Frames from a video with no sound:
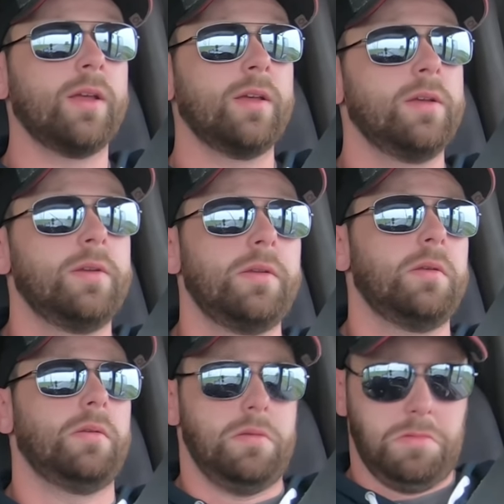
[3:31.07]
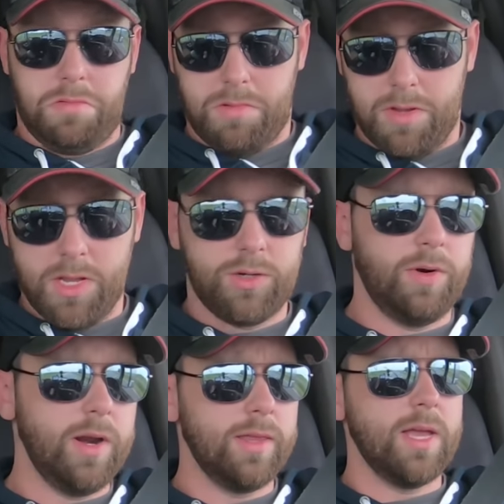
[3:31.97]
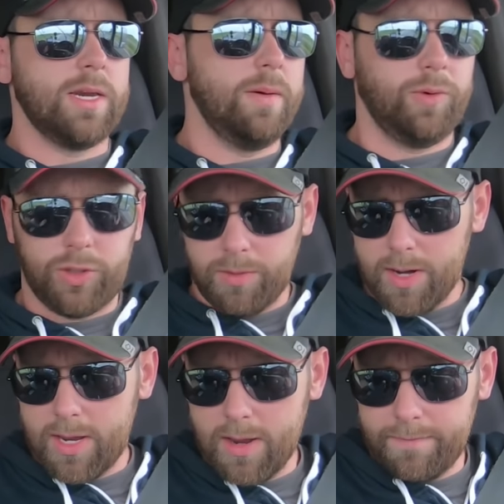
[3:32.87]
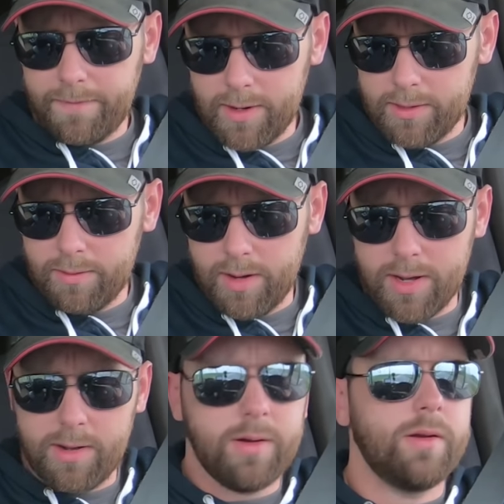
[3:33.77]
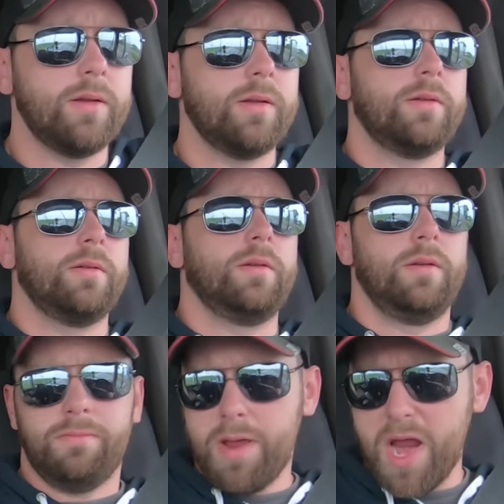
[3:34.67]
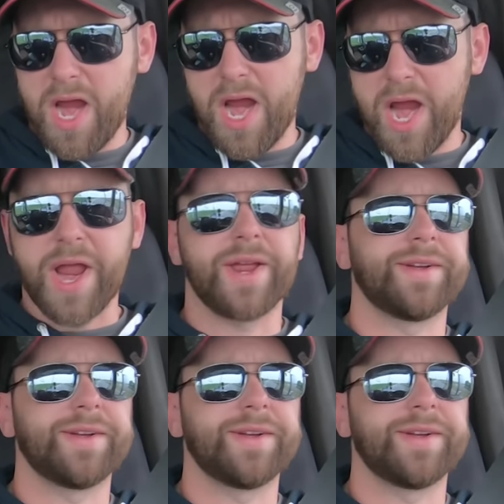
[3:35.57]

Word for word: It's right in that temperature where I can't find the right. Eh.